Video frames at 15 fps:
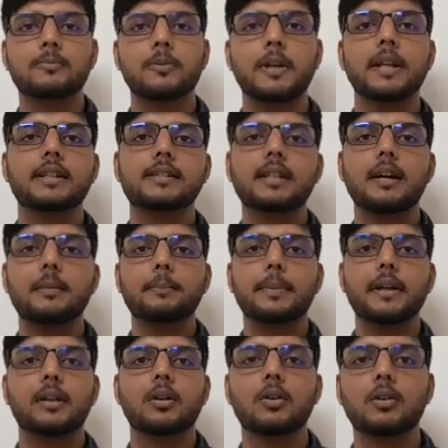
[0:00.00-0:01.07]
For
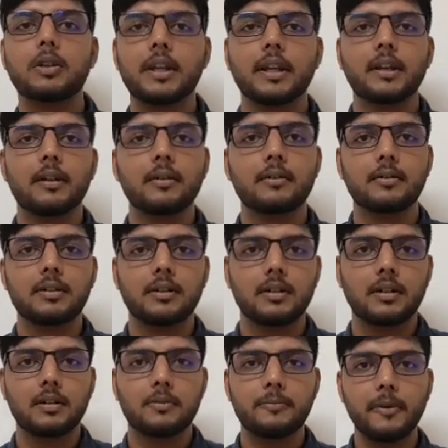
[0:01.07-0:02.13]
example, okay,
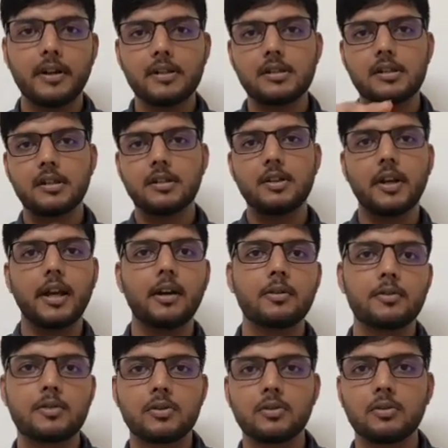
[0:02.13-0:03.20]
first you
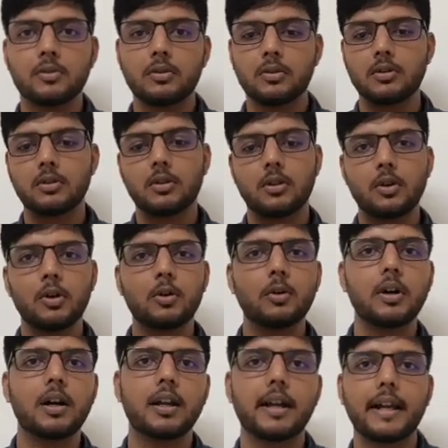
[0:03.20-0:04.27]
have to glow
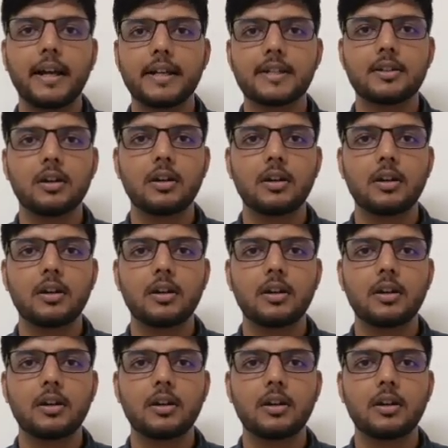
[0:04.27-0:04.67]
a light,